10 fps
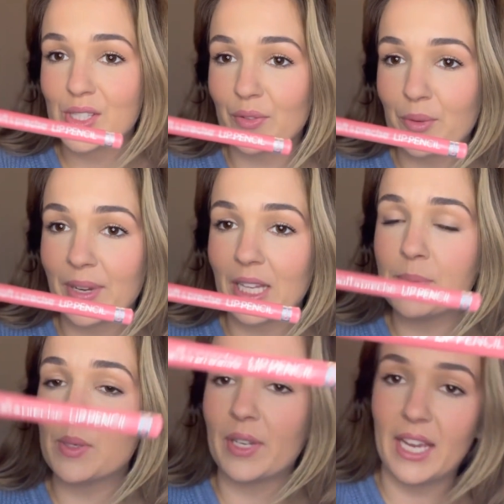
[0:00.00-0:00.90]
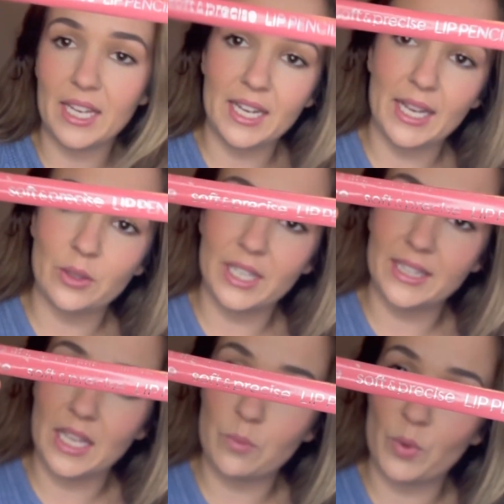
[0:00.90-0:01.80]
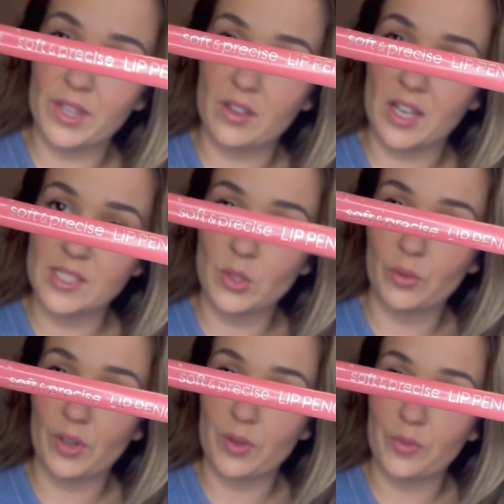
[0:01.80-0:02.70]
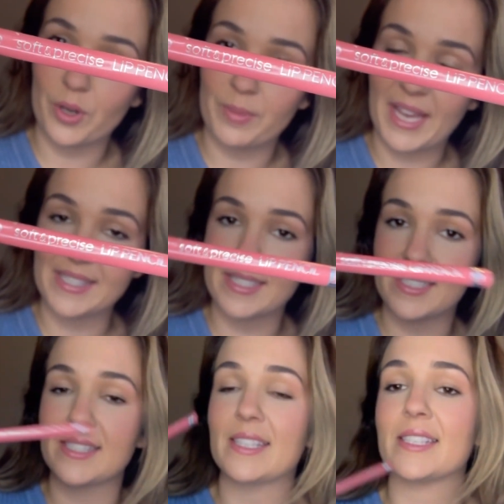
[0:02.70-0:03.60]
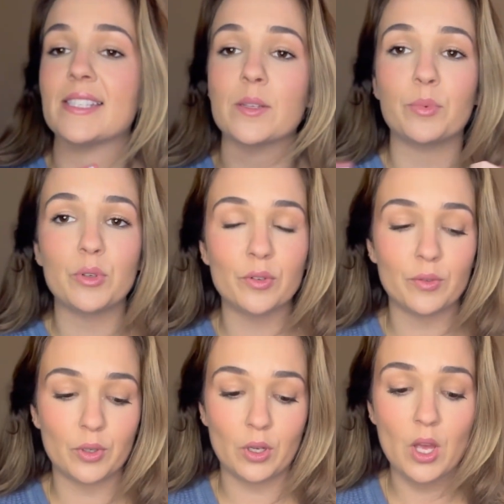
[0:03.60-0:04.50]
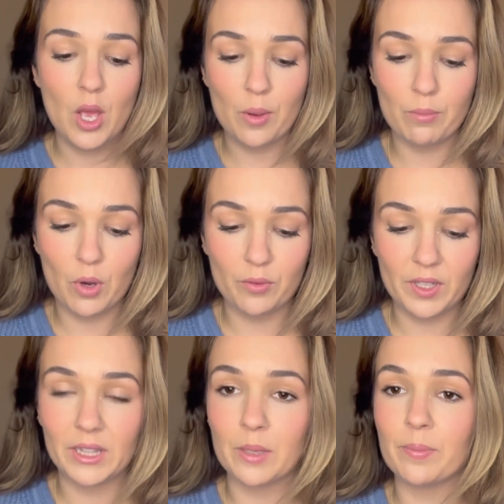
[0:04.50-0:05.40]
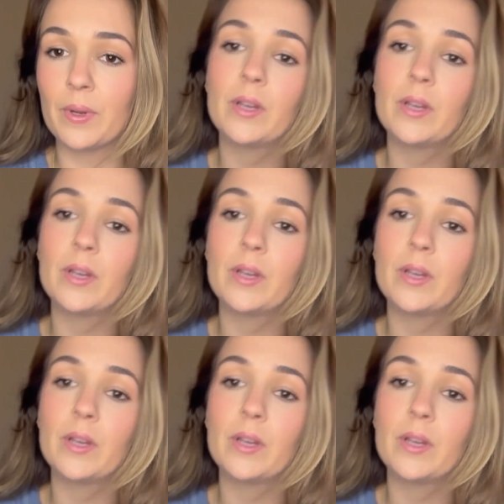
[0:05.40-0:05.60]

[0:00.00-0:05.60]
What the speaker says: for my lips, I went ahead and outlined them with Casanova from Essence. This is a beautiful mauvey lip